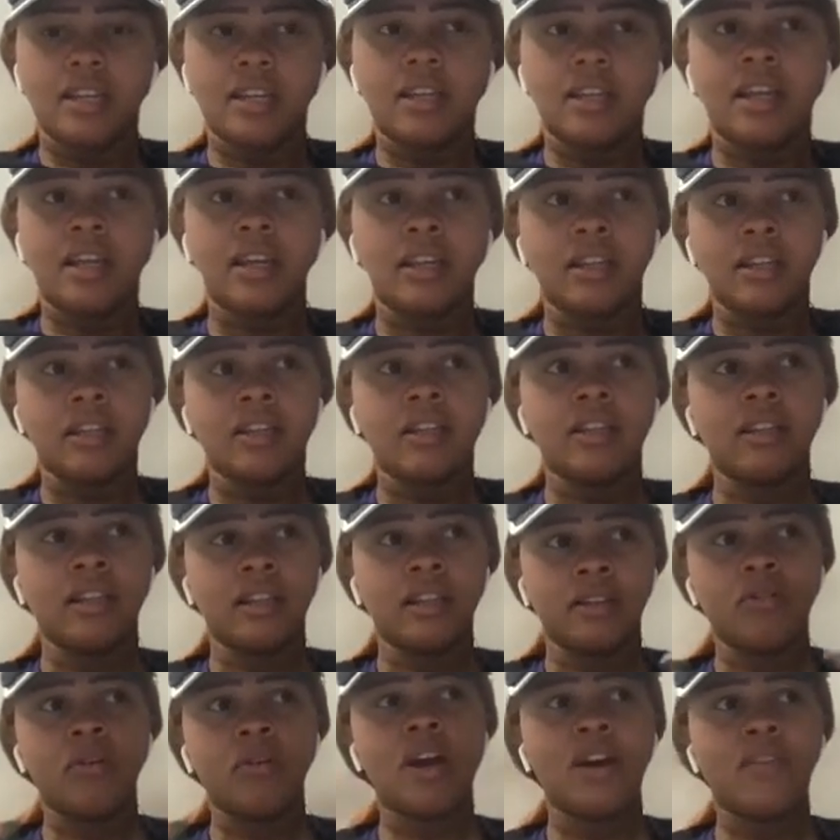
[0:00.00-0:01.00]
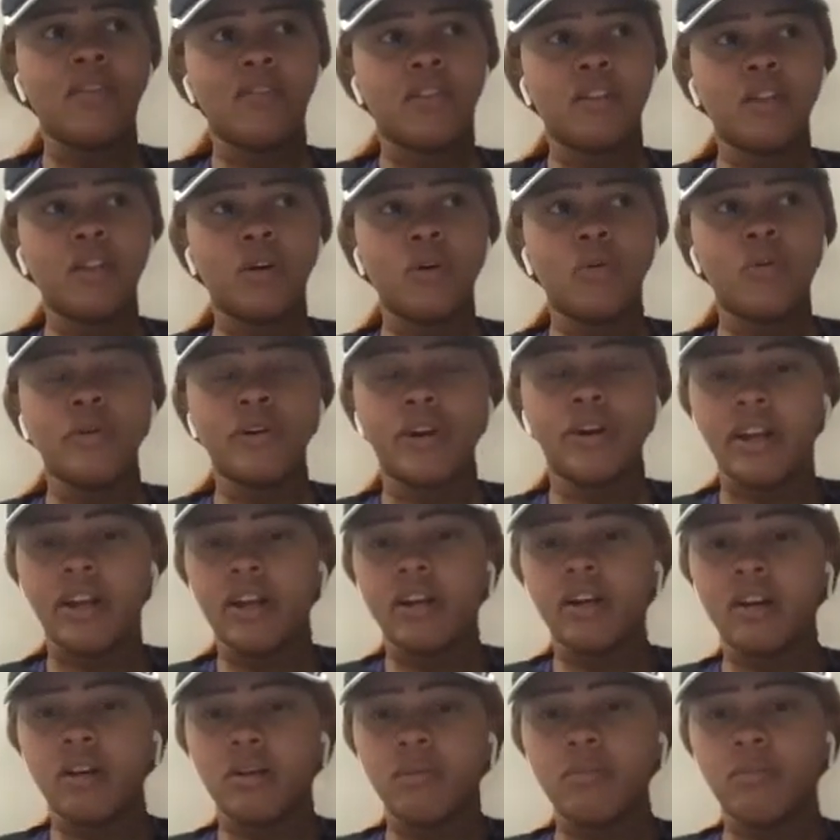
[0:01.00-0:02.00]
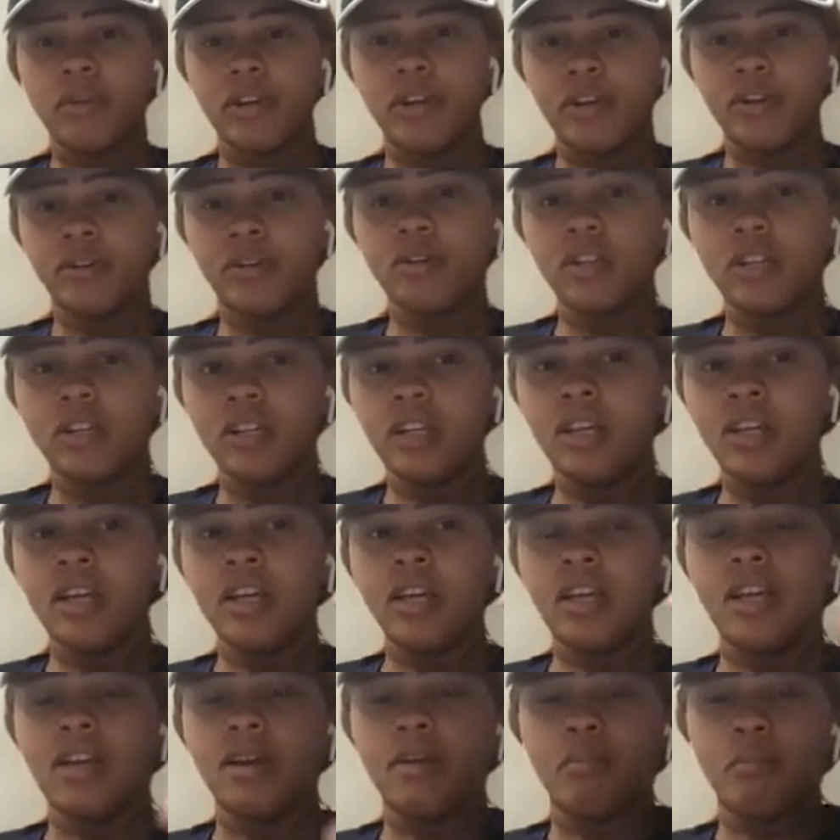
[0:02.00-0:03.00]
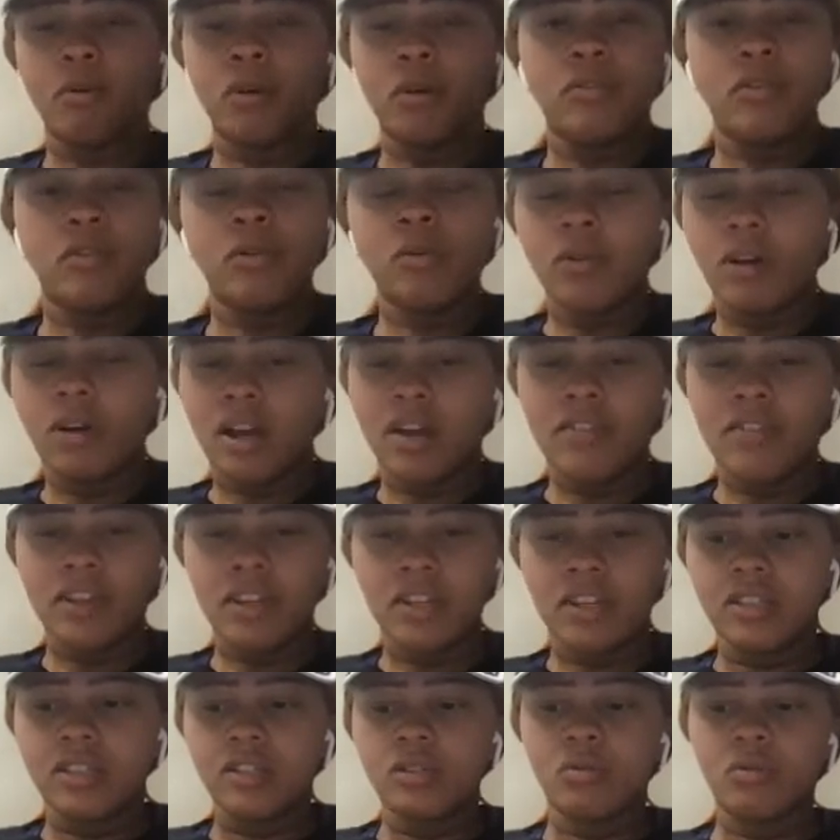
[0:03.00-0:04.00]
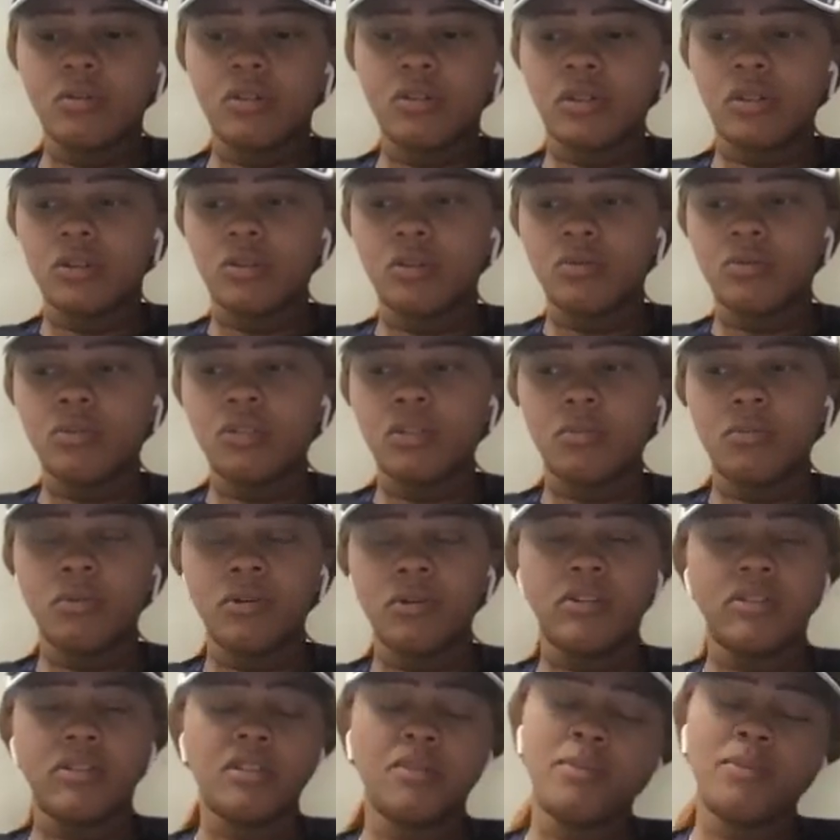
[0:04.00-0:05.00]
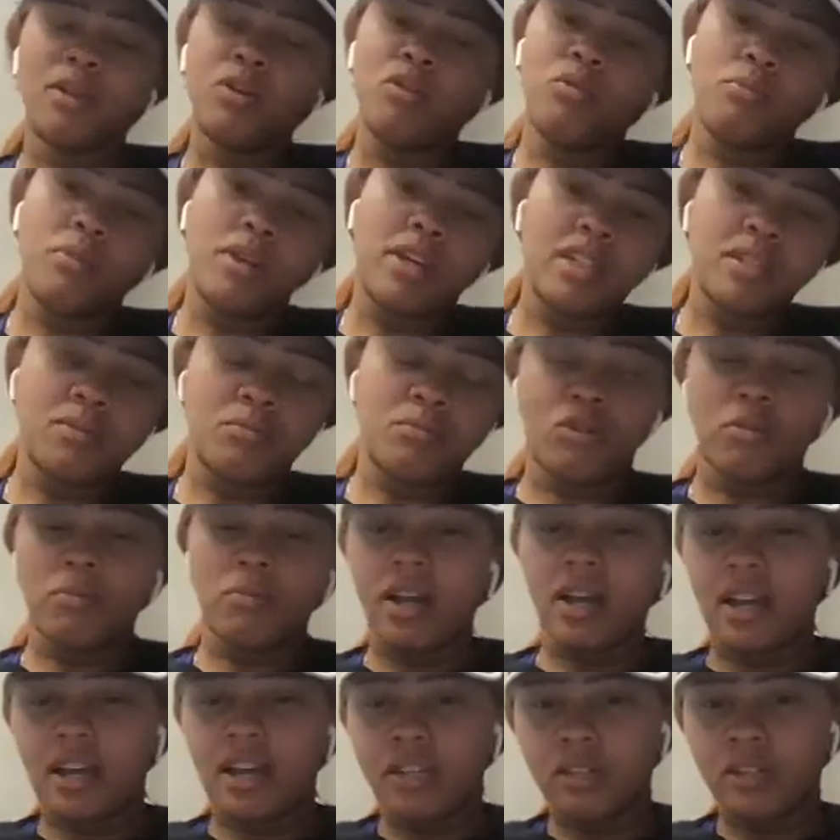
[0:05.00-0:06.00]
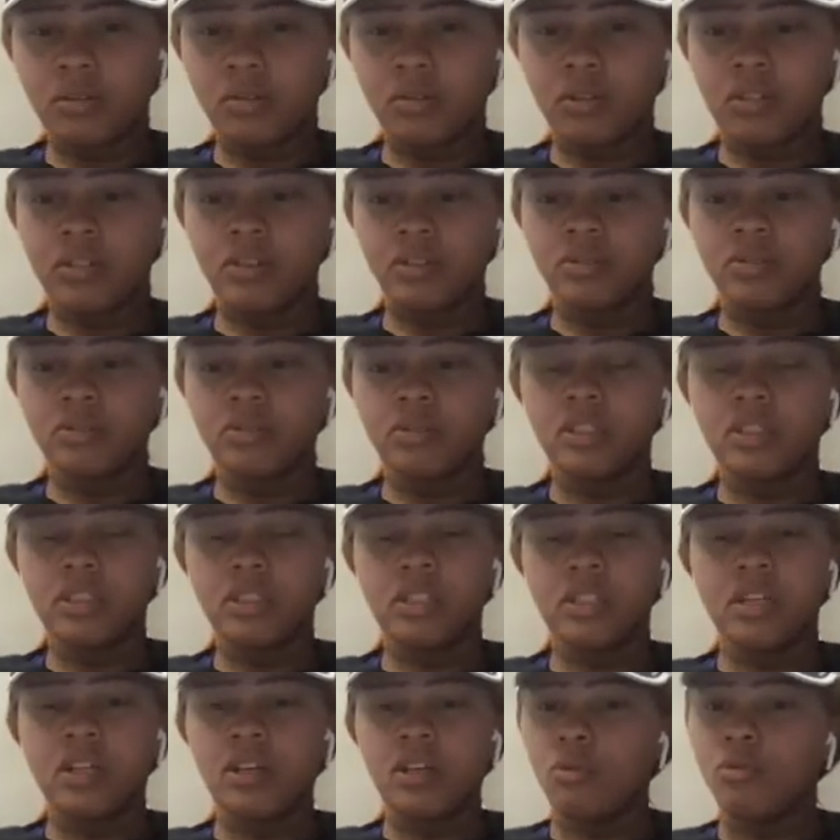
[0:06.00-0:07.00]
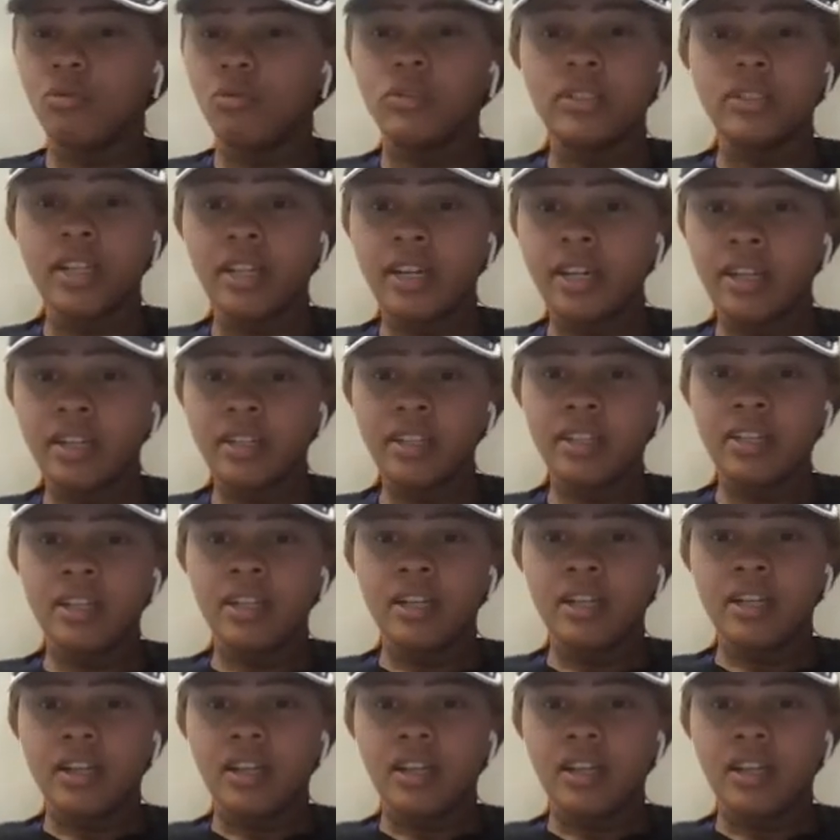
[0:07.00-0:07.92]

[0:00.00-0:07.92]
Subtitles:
Like you can have a lower income yearly, but if you don't have any student loans compared to somebody who makes more but has student loans or debt,